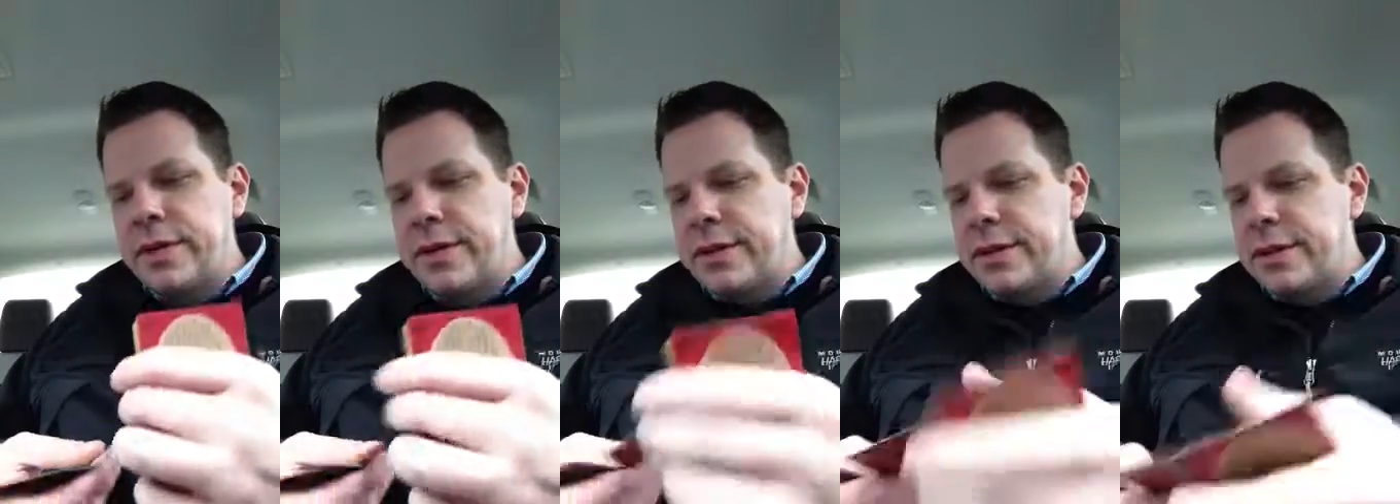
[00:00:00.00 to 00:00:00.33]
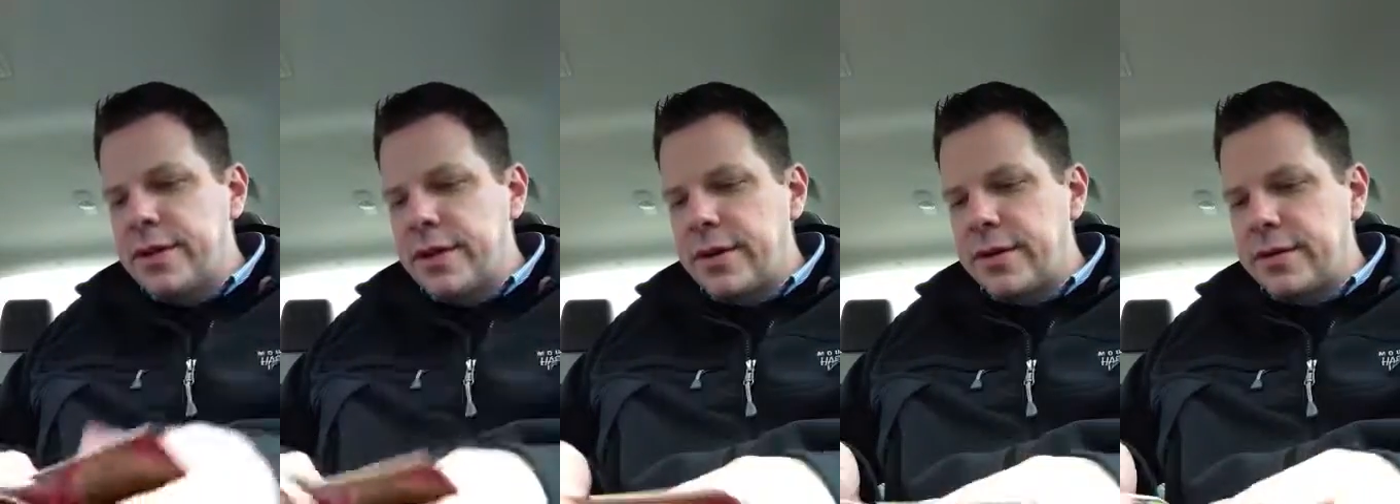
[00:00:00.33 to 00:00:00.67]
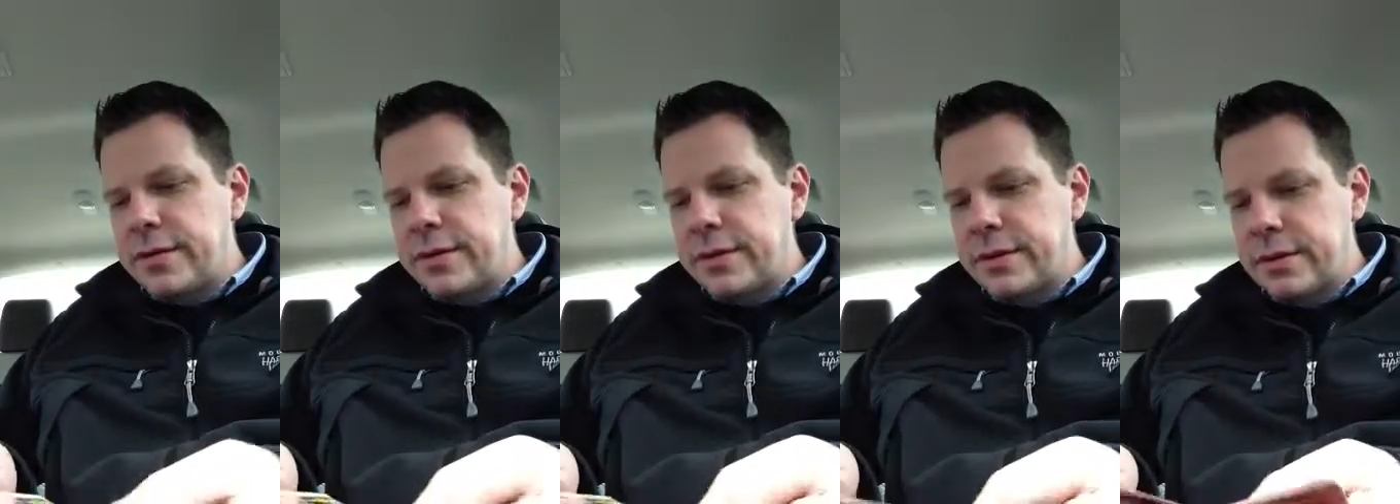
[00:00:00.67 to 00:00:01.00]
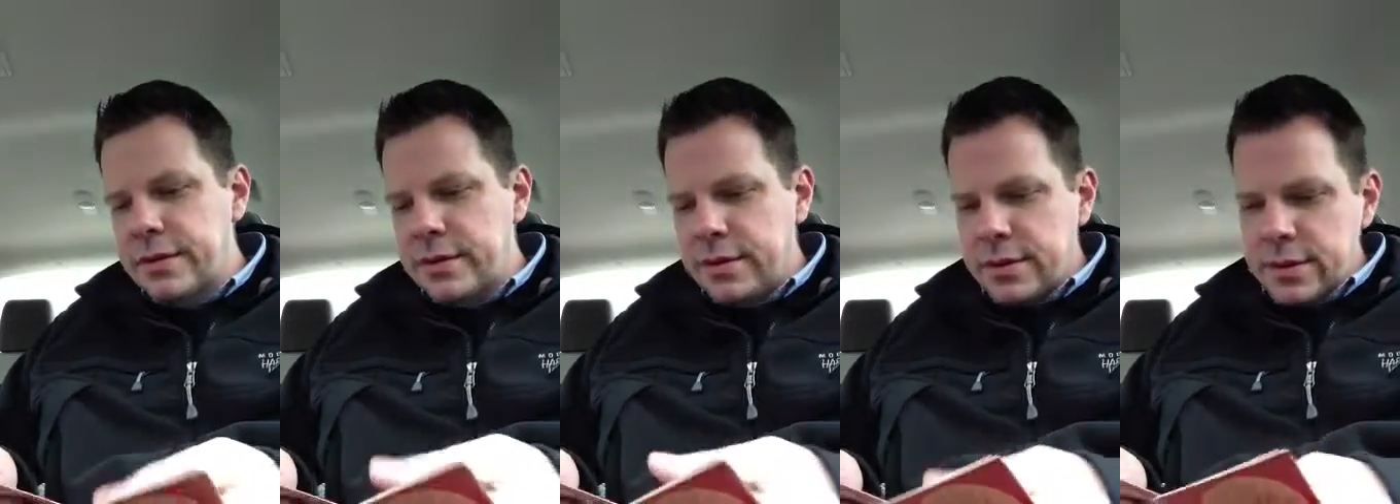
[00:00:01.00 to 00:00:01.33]
Ninja Turtles.
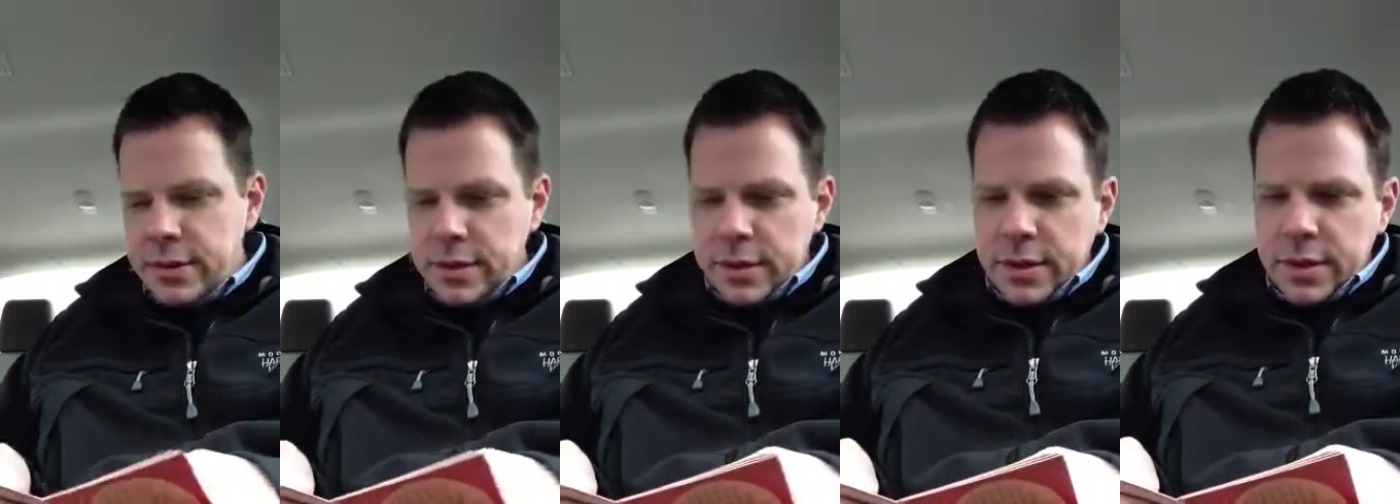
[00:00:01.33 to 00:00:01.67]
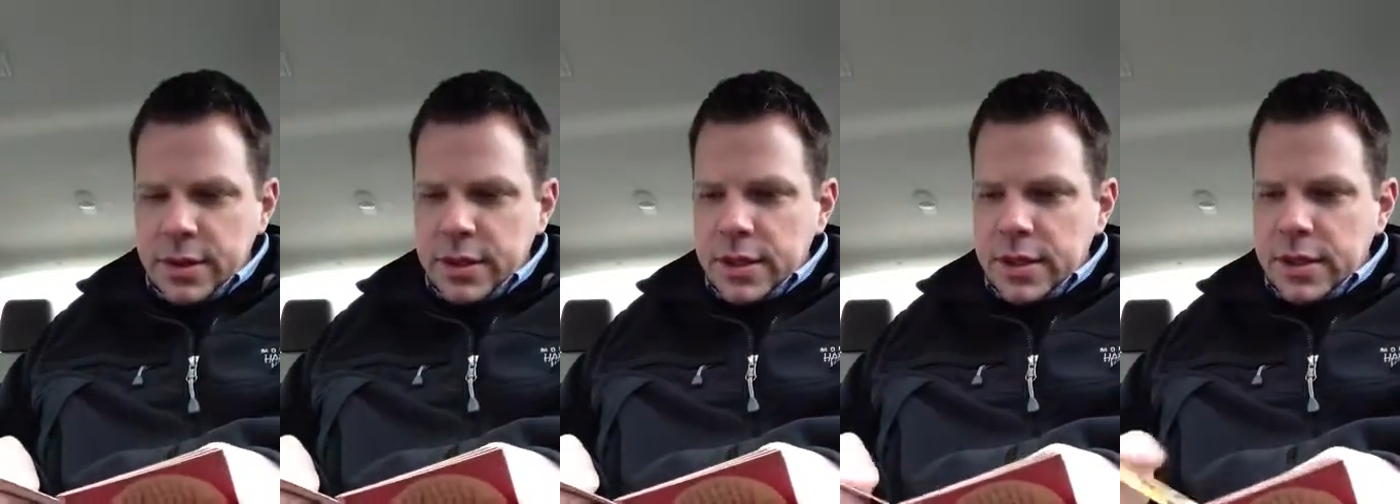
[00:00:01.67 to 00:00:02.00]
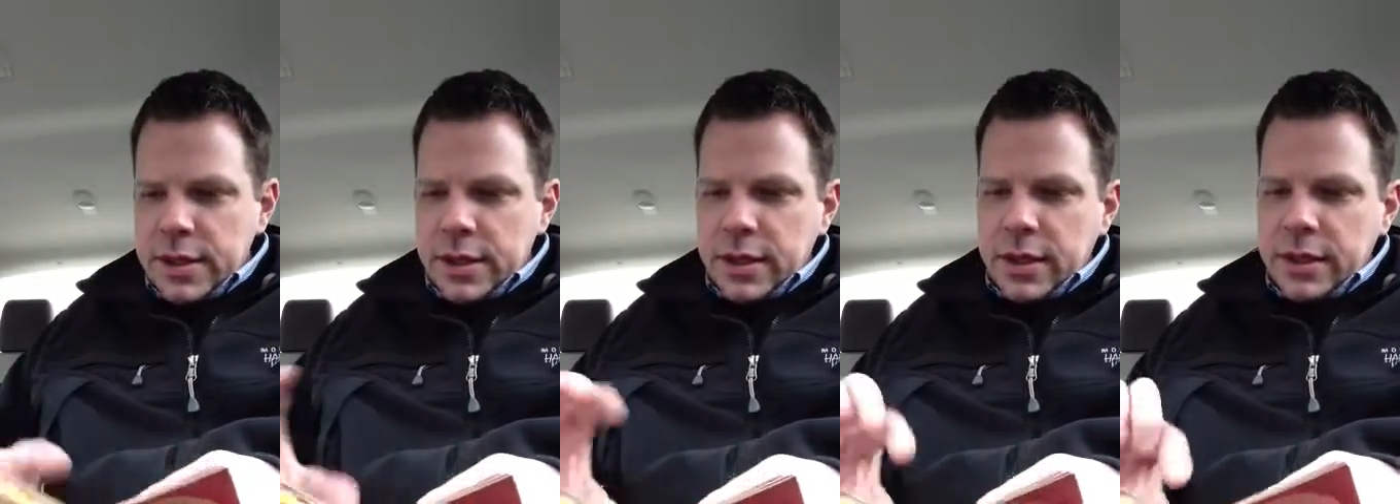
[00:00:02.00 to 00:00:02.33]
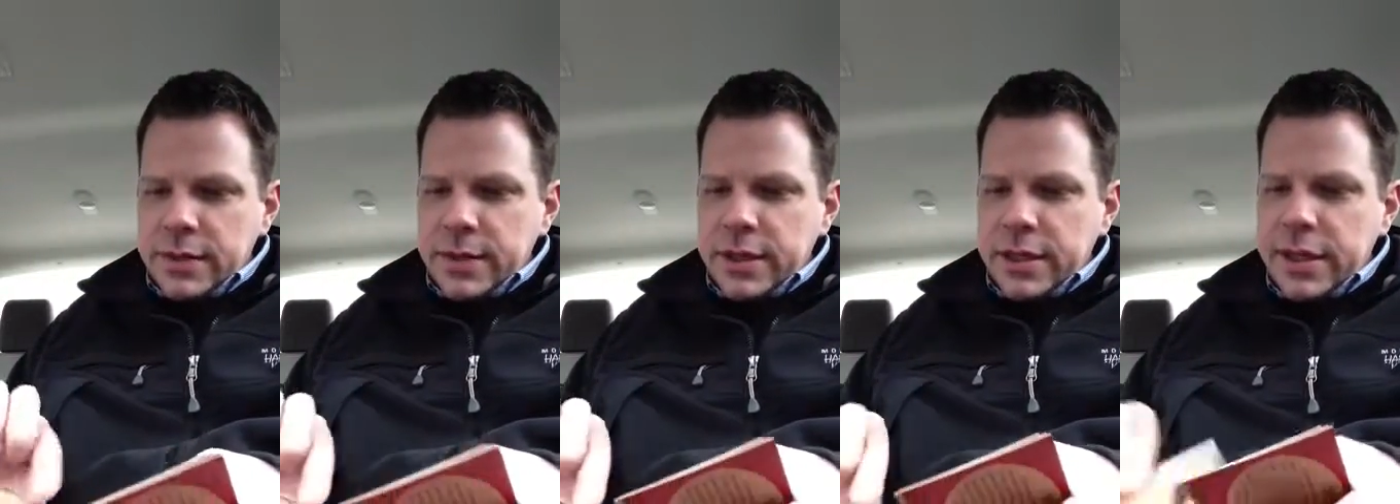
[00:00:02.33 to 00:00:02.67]
And then
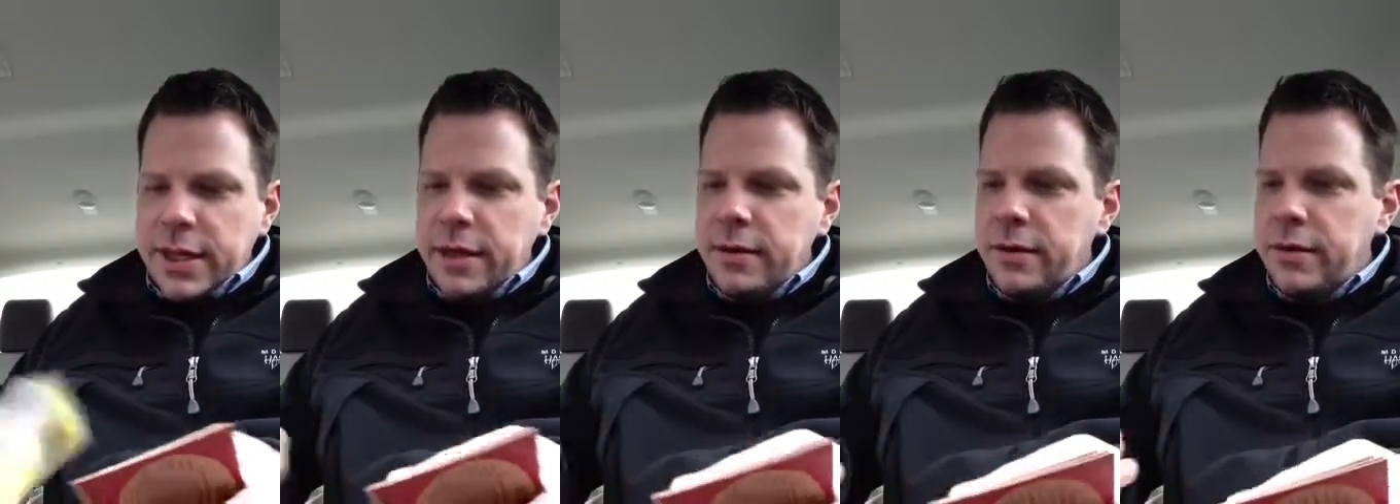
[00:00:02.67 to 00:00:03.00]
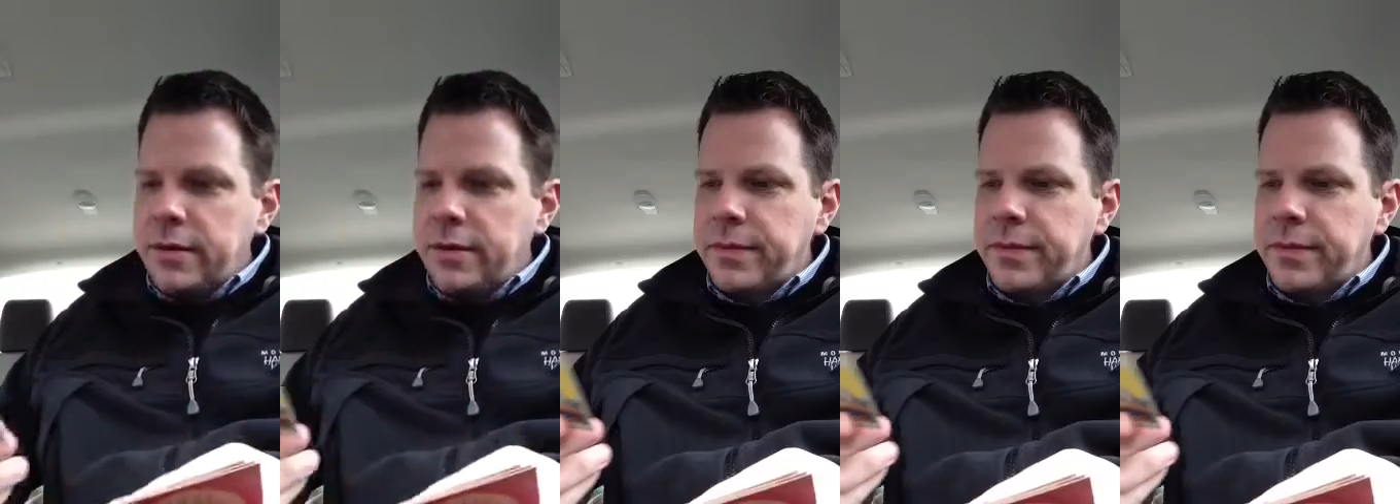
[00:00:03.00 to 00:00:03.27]
Elizabeth Taylor.